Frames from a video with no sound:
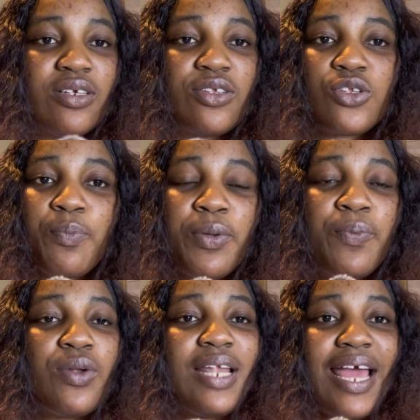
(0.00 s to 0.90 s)
Some
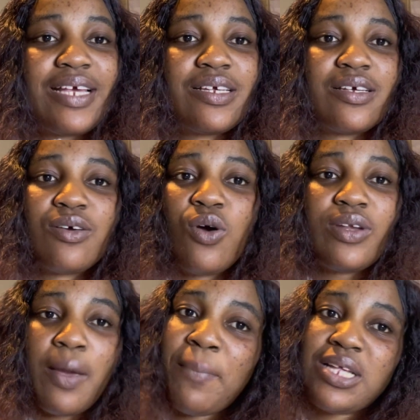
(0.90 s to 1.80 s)
people like
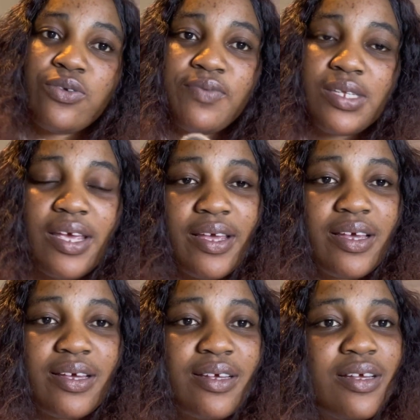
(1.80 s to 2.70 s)
other parts of tech,
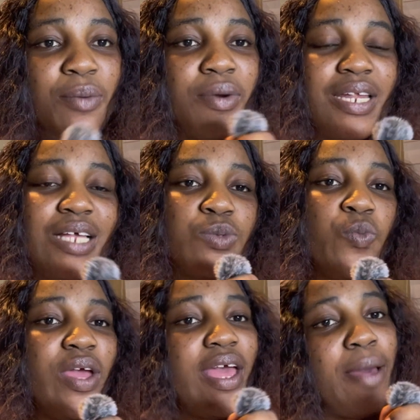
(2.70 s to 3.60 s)
but that's
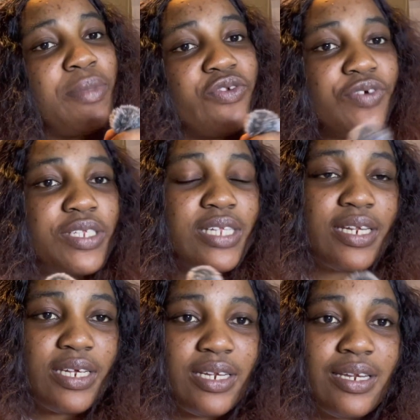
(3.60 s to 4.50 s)
where I'm interested
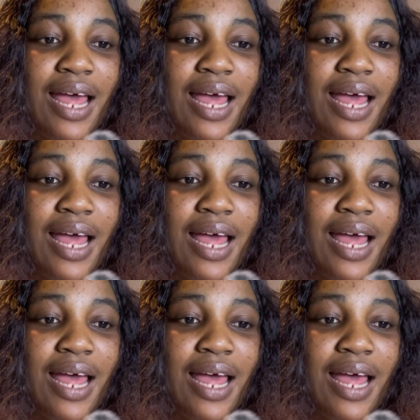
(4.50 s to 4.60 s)
in.